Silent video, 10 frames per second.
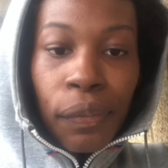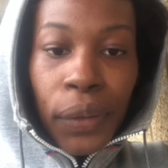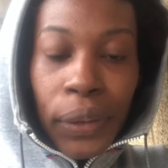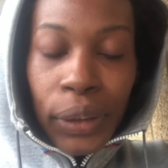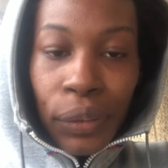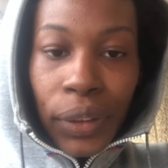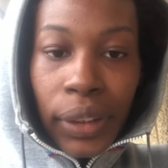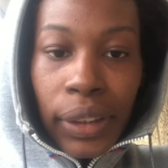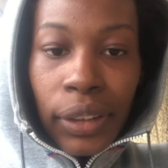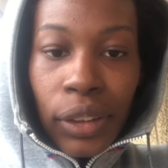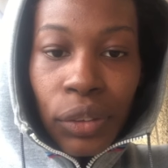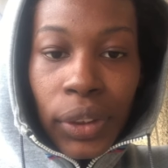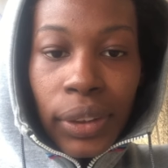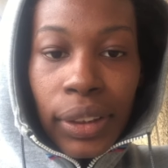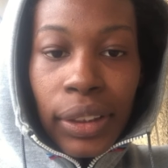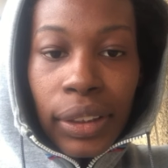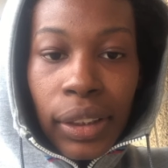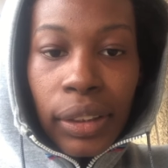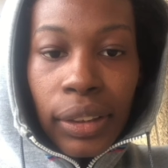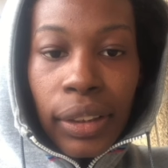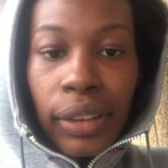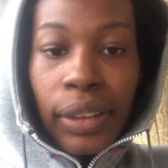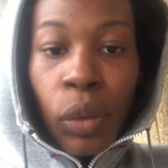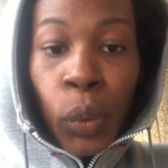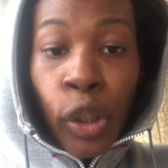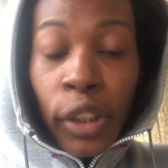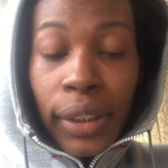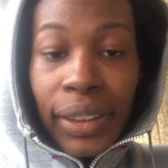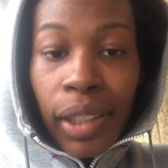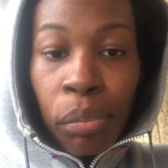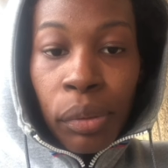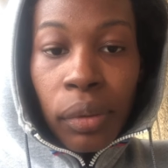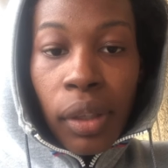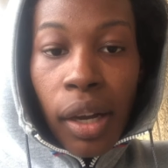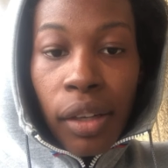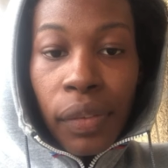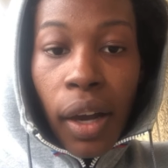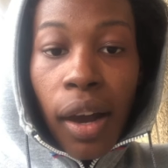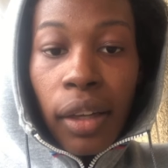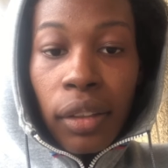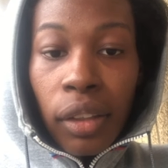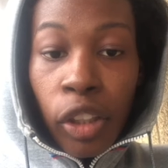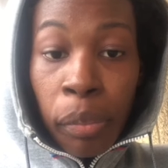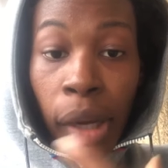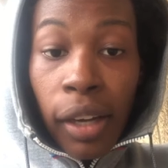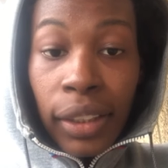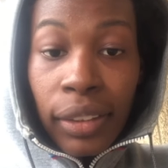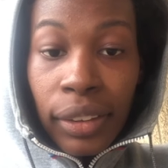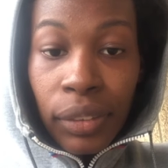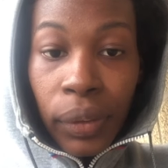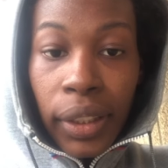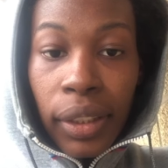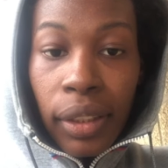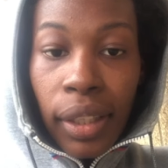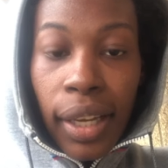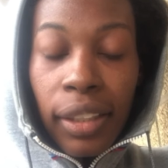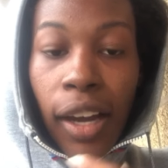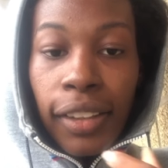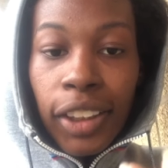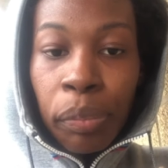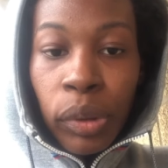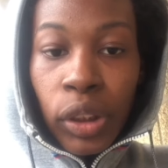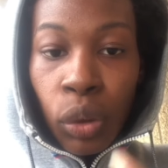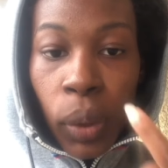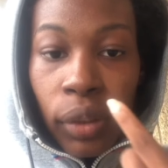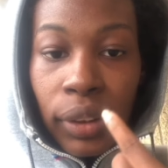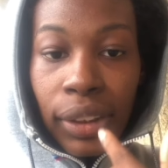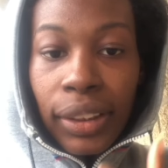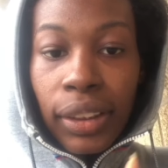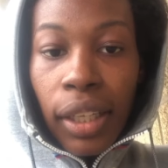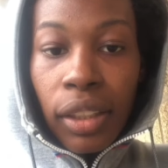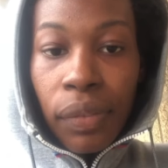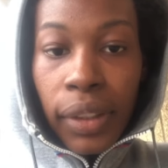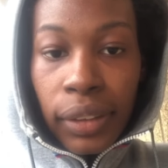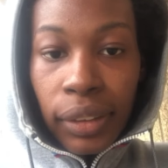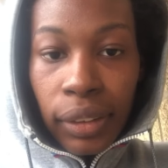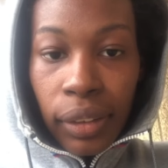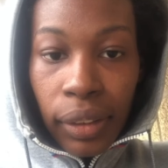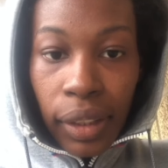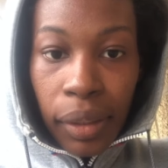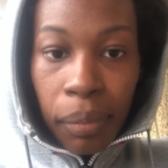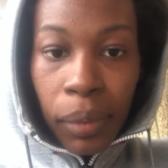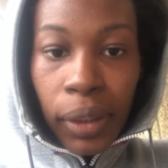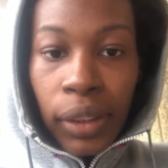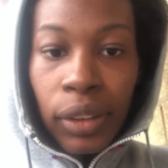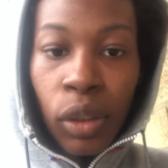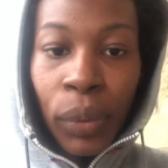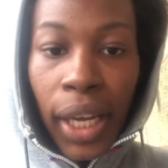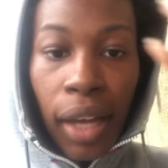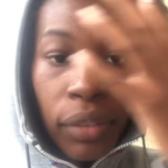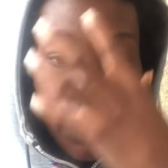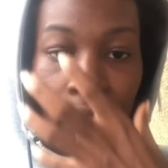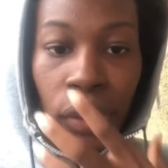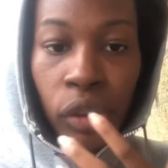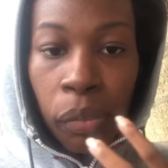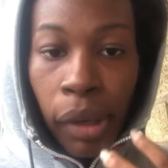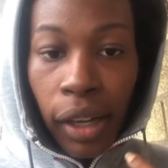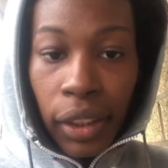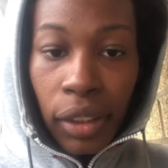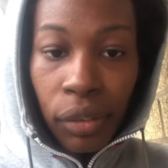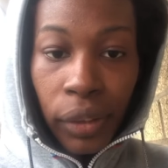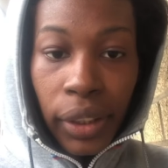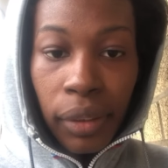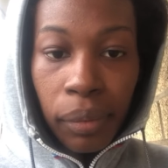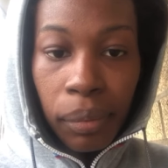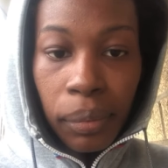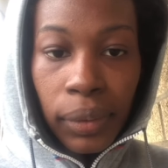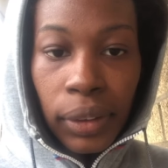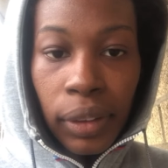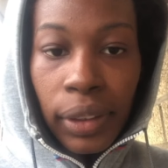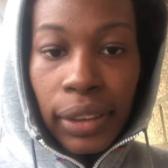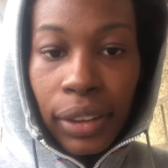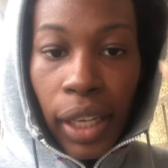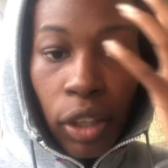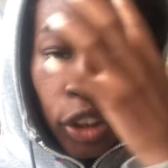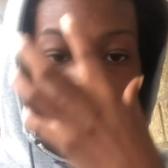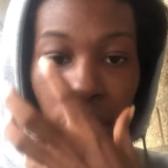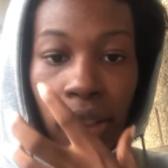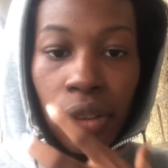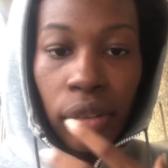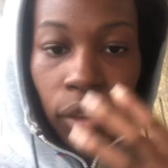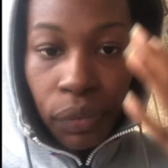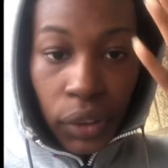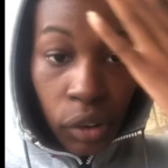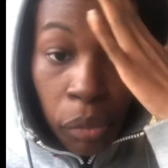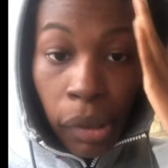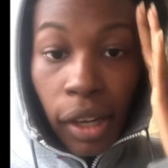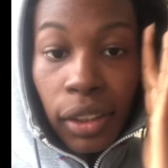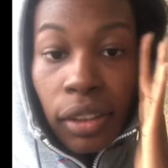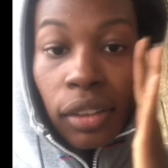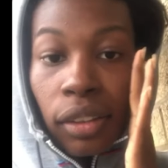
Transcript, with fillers: 1 Corinthians 3:16 says that we are the temple of God, our bodies, right? And God's spirit dwells inside of us, okay? So we have the physical body, right? So that's the outer shell, the physical body,